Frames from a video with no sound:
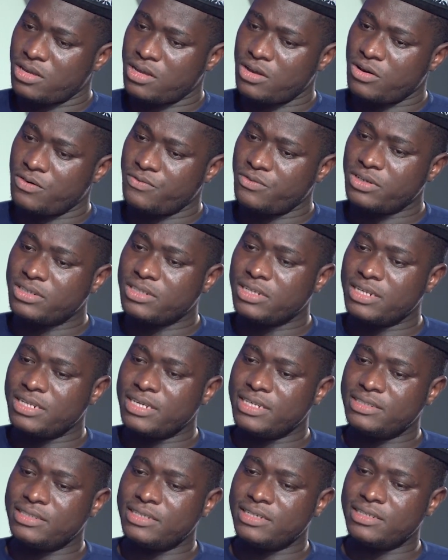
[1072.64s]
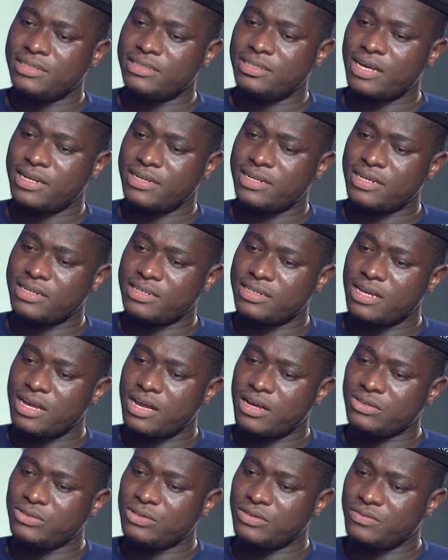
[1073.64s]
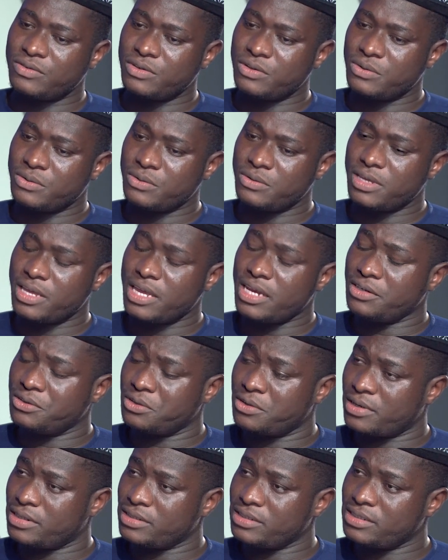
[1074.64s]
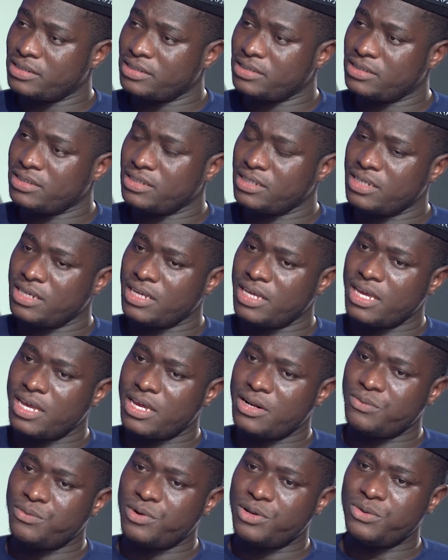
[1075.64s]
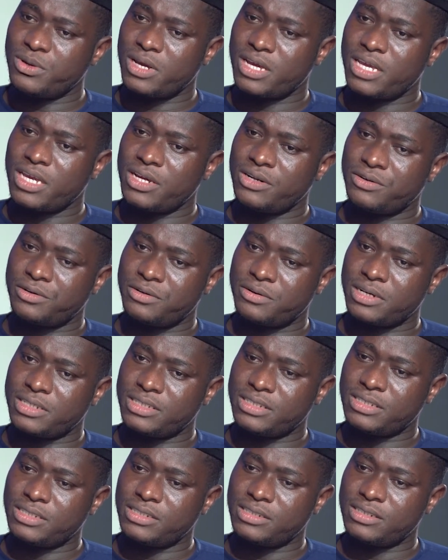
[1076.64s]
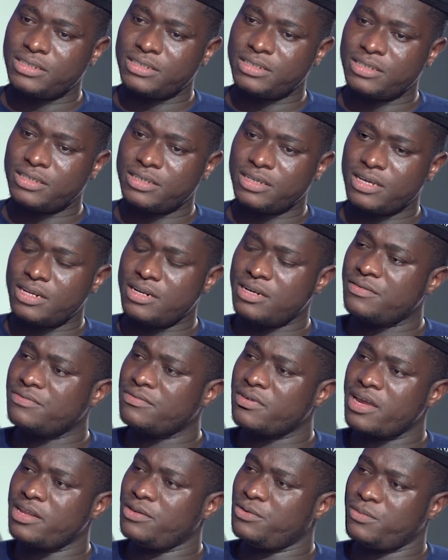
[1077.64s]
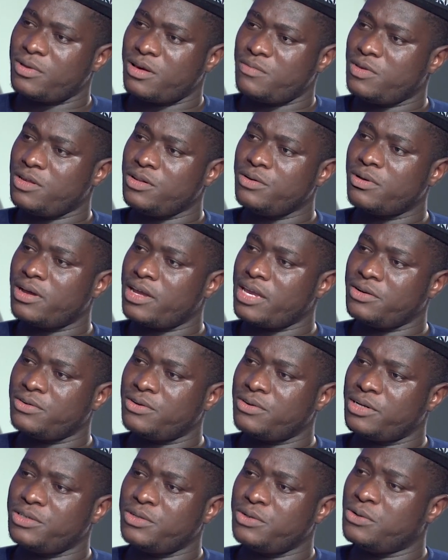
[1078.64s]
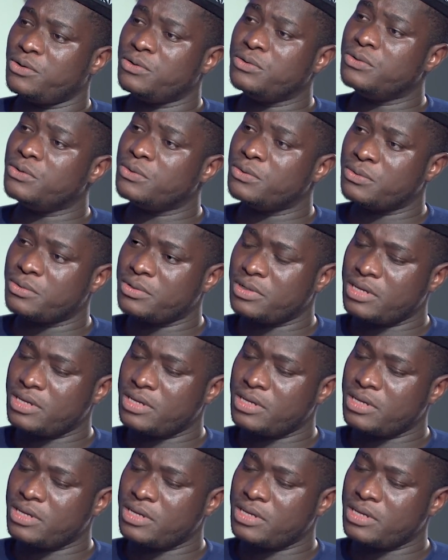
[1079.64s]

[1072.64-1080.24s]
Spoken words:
obviously these things are done out of, ignorance. And when you are ignorant, it is fine. You are ignorant, you don't know.